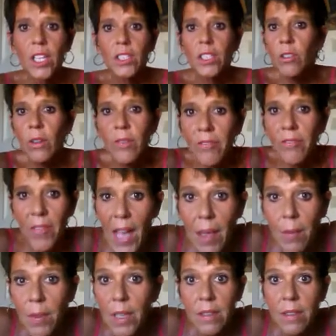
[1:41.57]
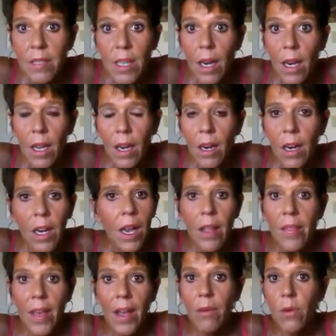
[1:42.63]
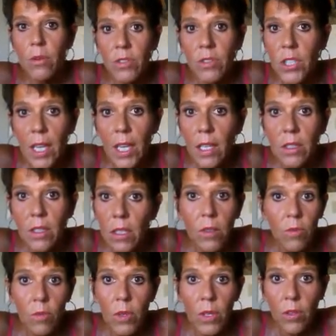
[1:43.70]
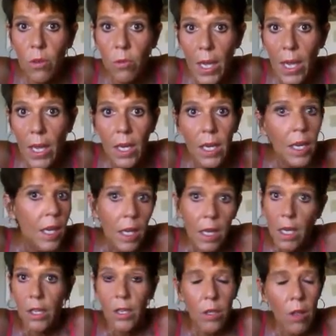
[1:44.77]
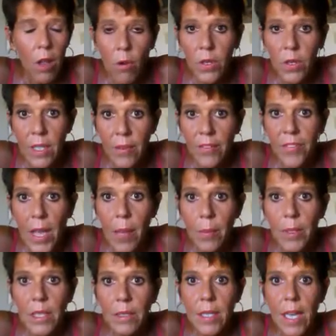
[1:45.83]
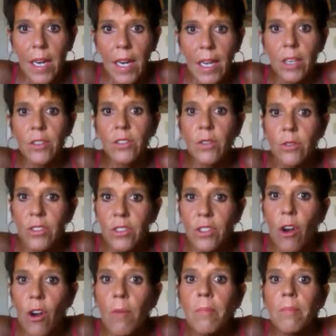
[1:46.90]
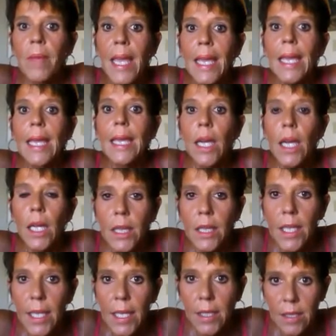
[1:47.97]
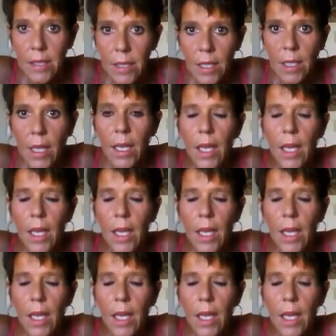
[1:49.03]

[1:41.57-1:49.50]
You have a fabulous head of hair. That won't change with your weight. You'll always have a fabulous head of hair. So start making a list.